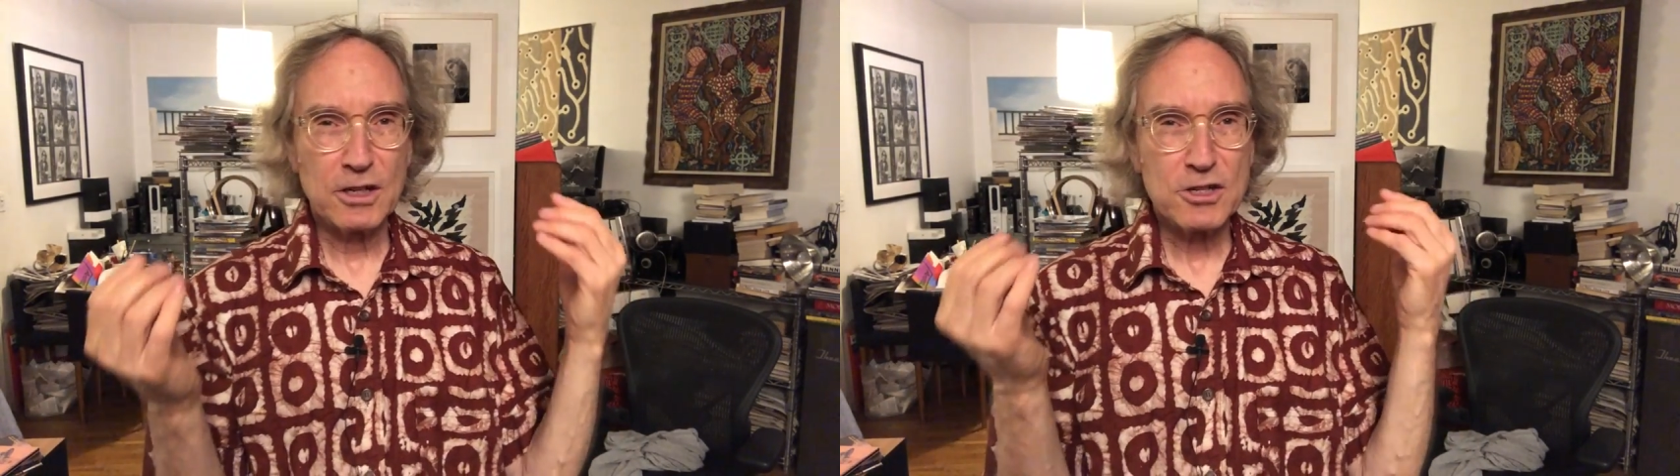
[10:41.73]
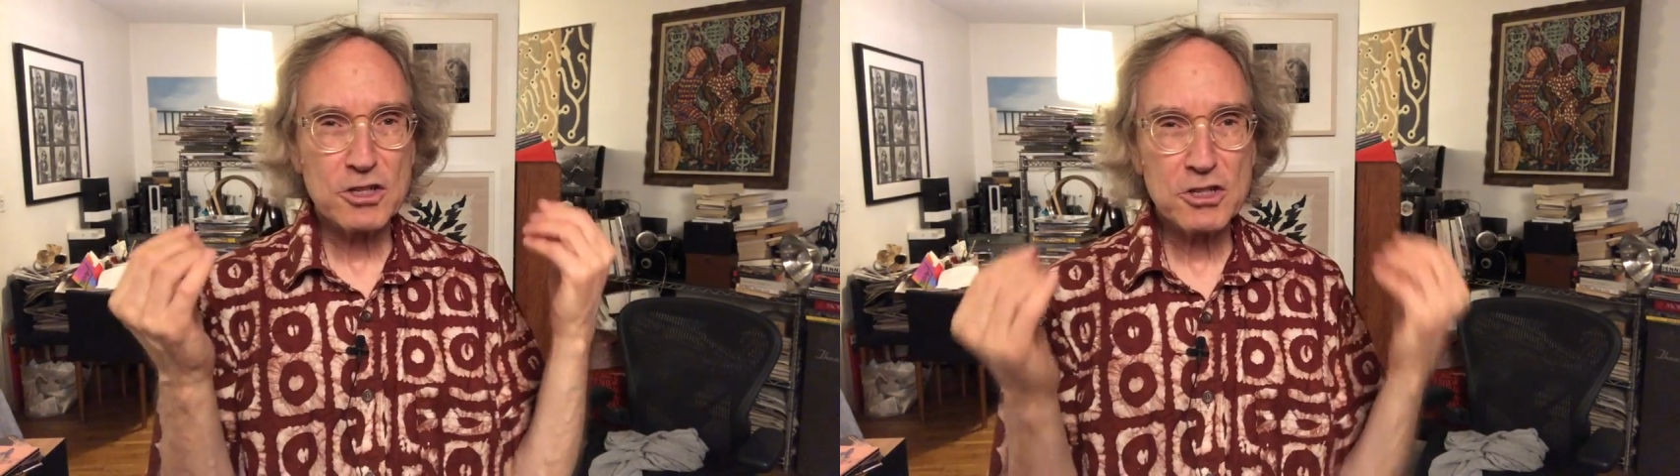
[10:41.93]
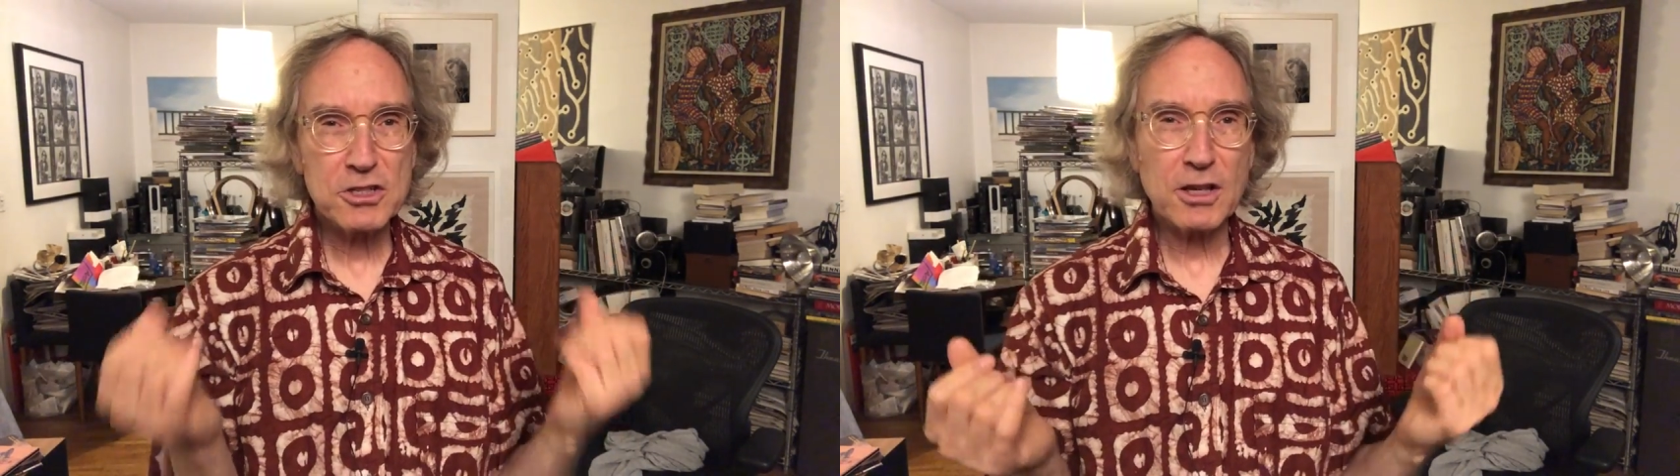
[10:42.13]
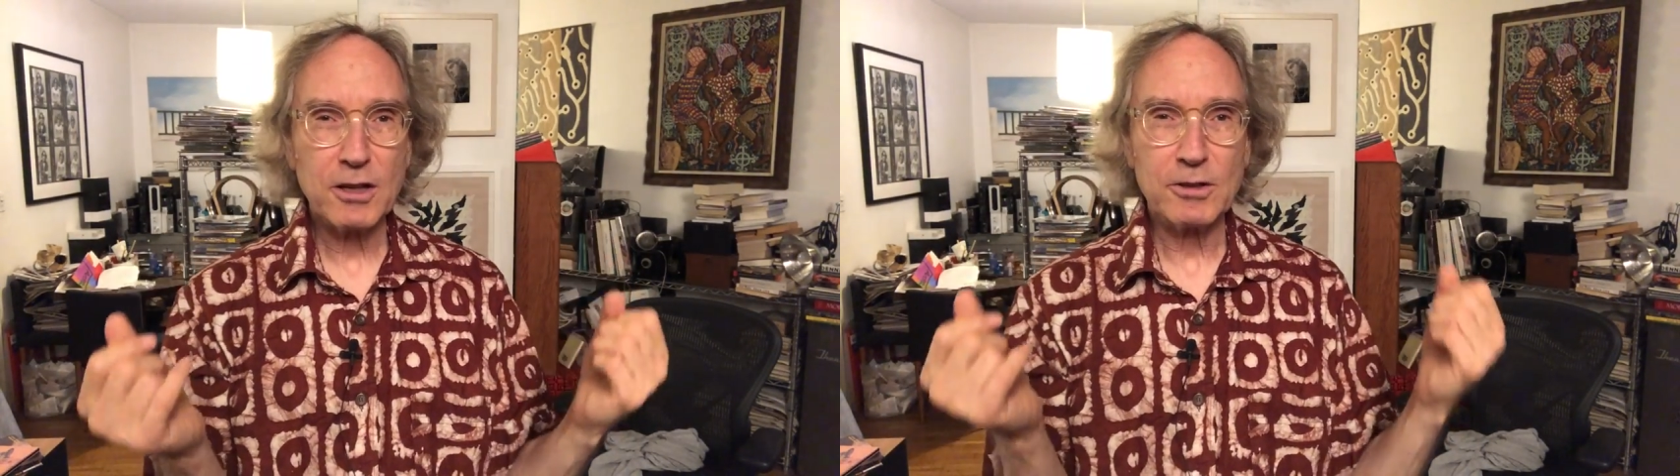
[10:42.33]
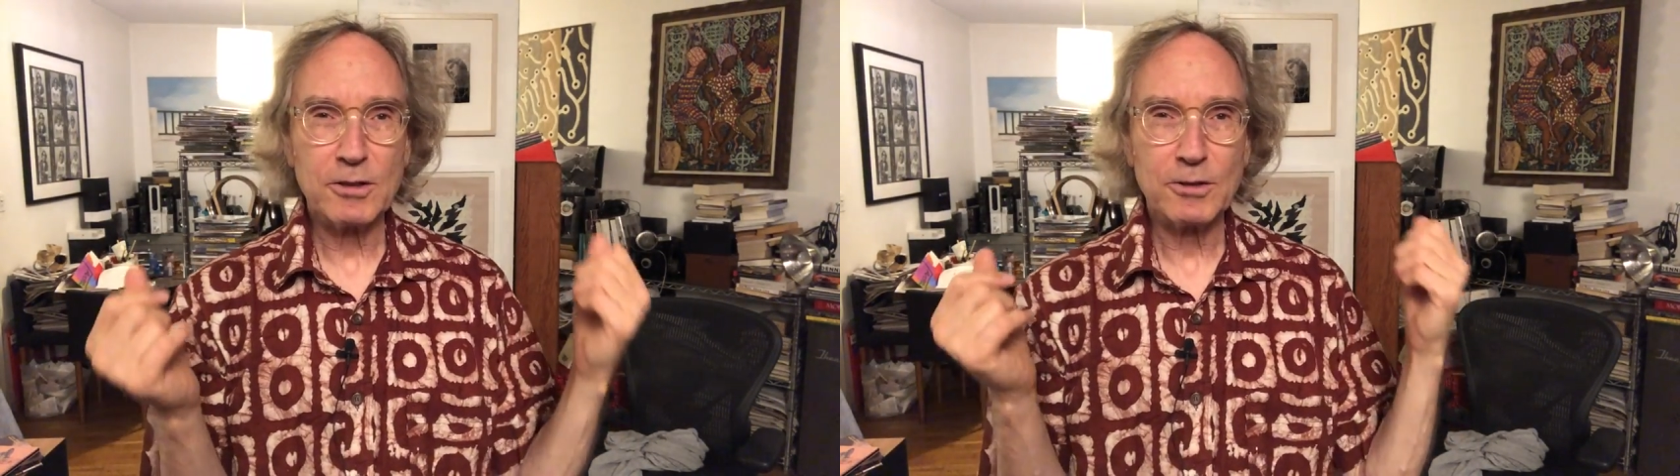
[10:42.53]

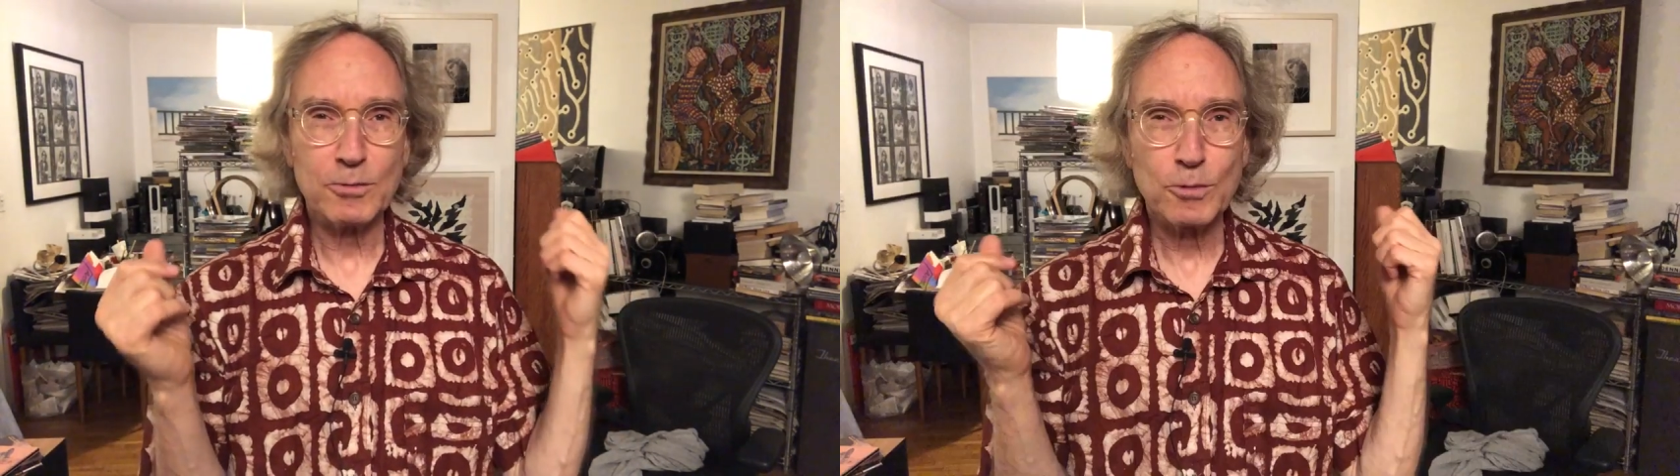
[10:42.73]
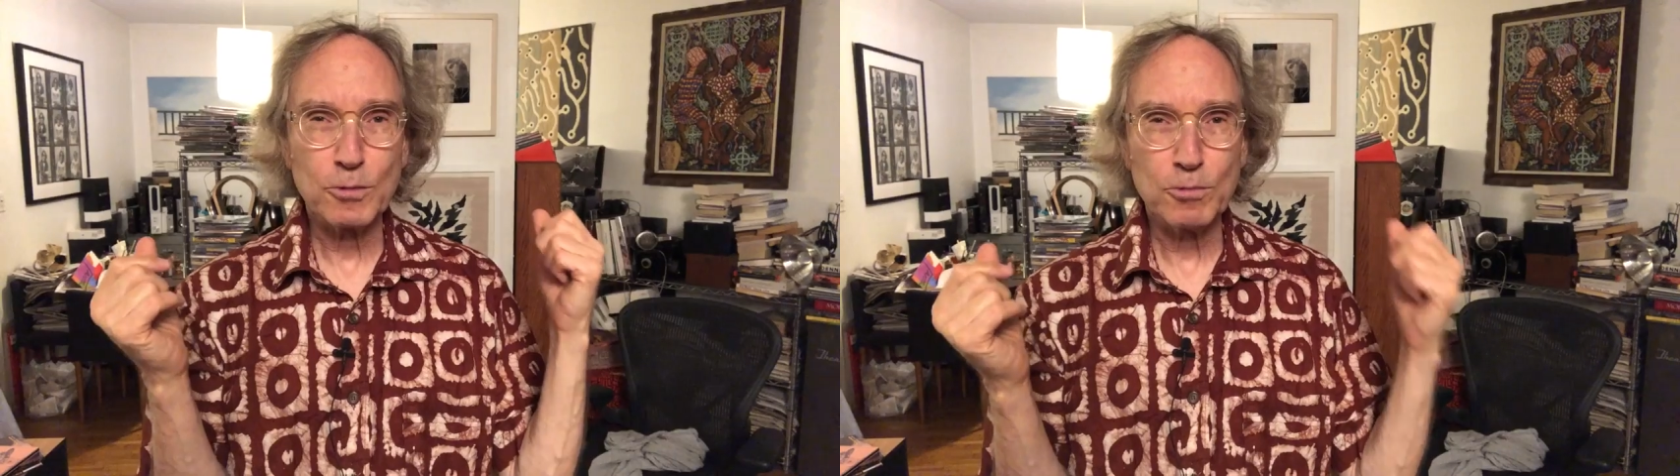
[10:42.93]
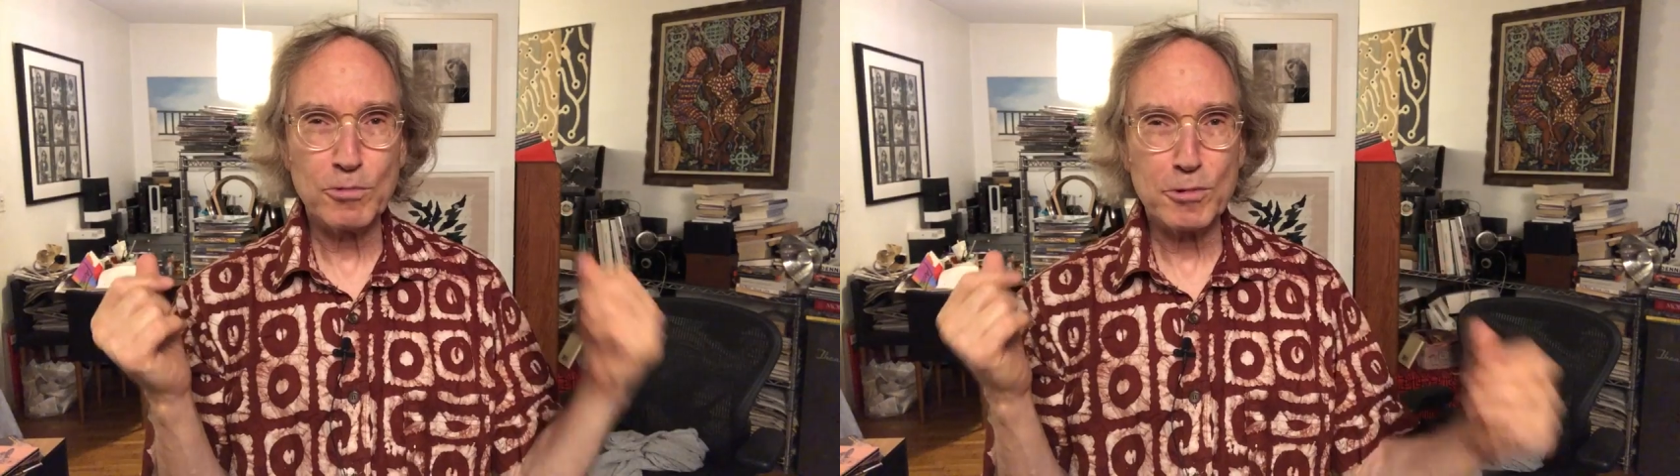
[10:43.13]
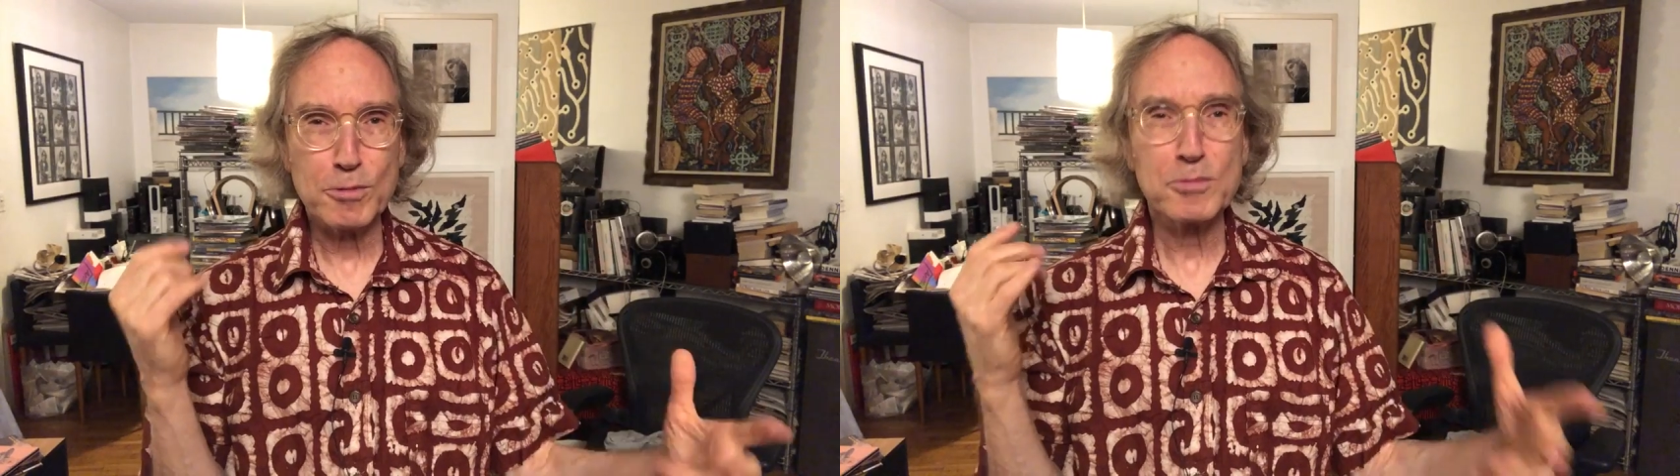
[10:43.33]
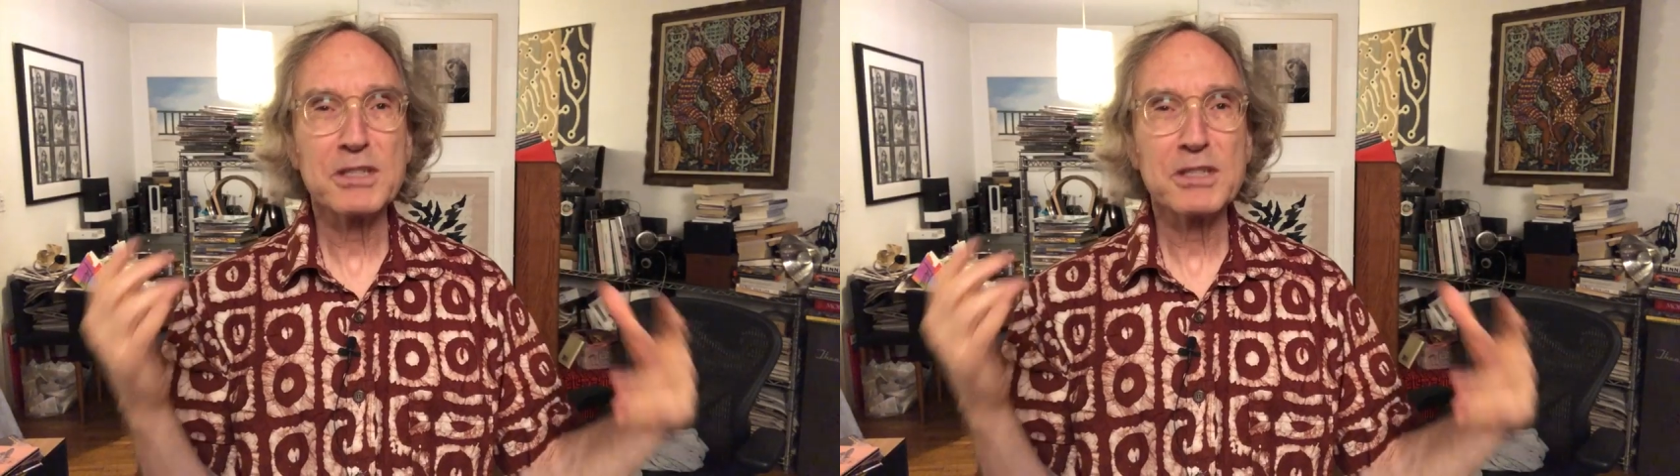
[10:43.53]
subtle room